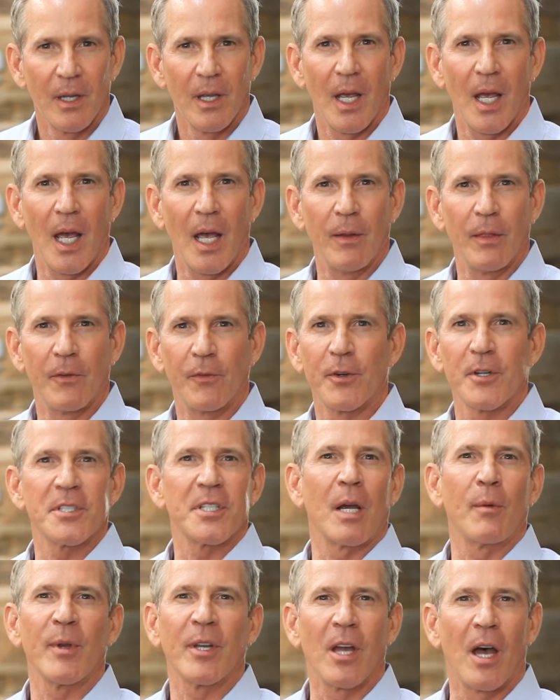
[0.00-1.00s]
the first
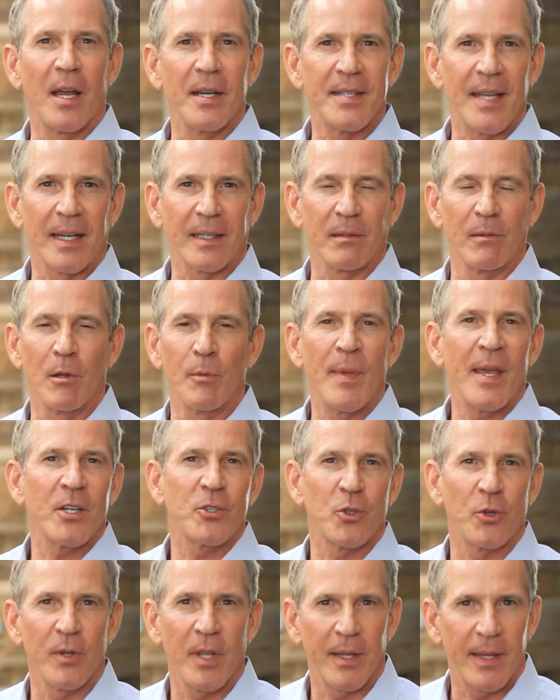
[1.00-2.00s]
time we contact them to make
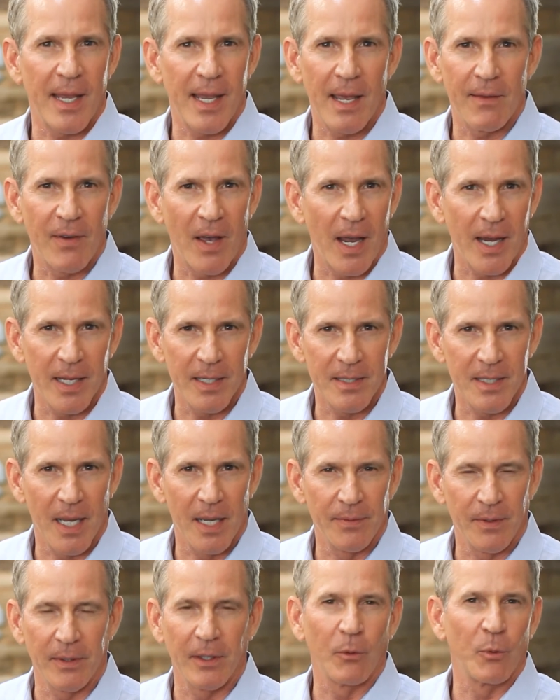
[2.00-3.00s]
sure that they have high
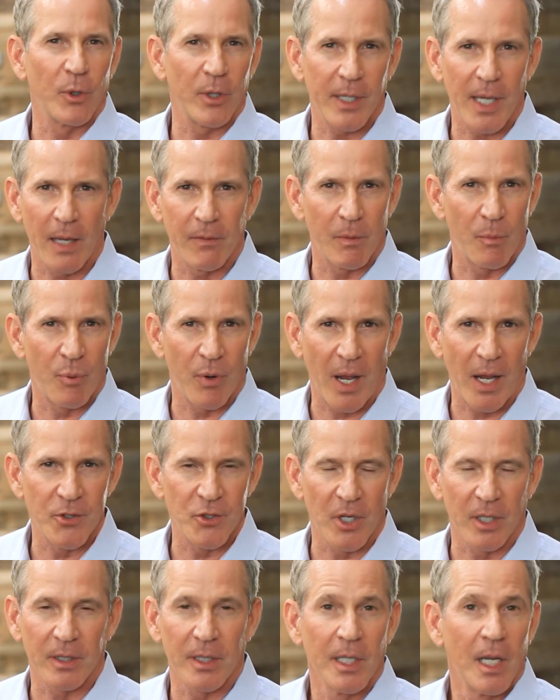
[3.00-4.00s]
intent, that they really have a
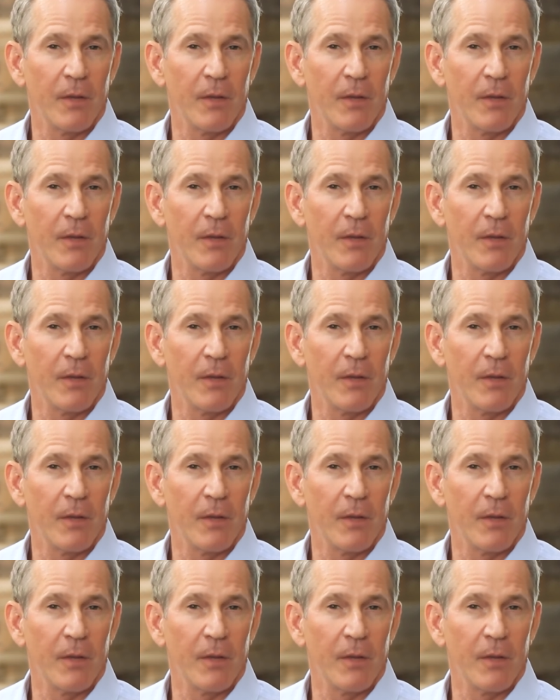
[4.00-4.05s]
project.